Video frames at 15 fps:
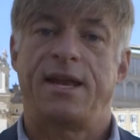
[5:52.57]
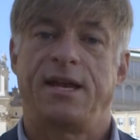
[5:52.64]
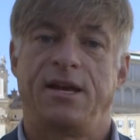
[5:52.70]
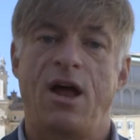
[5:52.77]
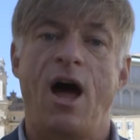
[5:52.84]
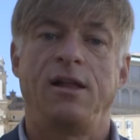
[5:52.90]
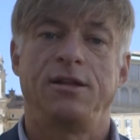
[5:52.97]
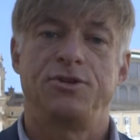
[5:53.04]

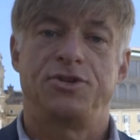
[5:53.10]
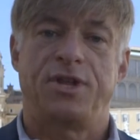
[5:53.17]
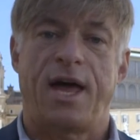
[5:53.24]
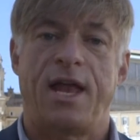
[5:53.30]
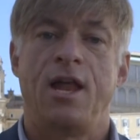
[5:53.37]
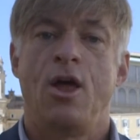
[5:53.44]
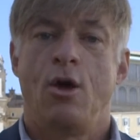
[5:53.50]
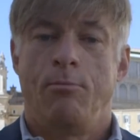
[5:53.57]
acknowledged
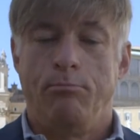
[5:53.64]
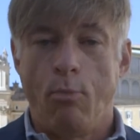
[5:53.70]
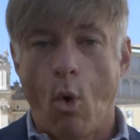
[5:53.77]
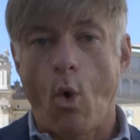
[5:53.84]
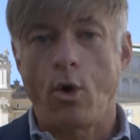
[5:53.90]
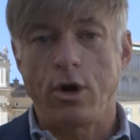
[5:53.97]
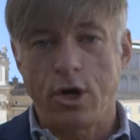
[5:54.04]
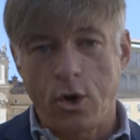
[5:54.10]
that
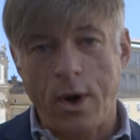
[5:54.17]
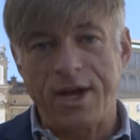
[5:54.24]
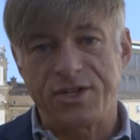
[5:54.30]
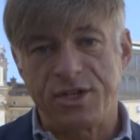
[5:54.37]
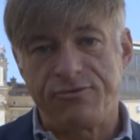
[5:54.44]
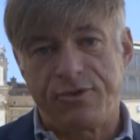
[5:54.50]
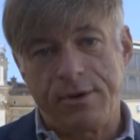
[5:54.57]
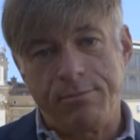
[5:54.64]
more
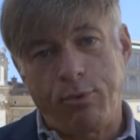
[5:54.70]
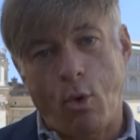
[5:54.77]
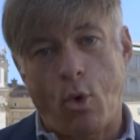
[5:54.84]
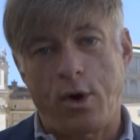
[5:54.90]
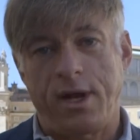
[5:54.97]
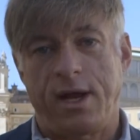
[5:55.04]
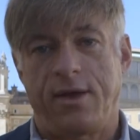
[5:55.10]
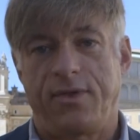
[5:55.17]
aggressive
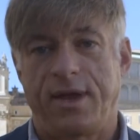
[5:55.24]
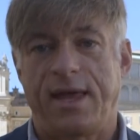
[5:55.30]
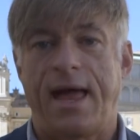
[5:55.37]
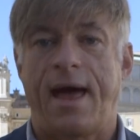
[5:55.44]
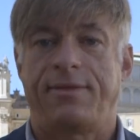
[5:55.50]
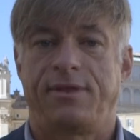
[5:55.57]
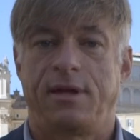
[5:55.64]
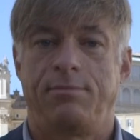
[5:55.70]
reporting in the
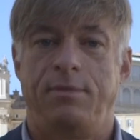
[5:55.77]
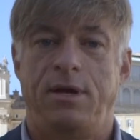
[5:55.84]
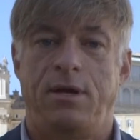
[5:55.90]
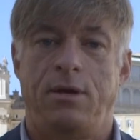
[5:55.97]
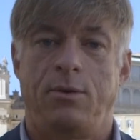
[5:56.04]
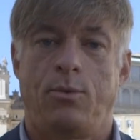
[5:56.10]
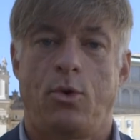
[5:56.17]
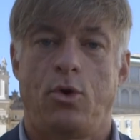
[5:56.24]
Catholic
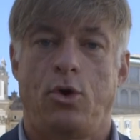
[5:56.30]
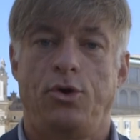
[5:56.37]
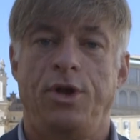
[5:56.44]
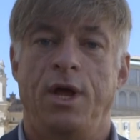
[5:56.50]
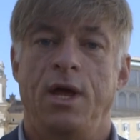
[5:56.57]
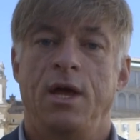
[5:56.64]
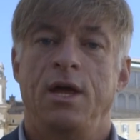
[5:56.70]
media world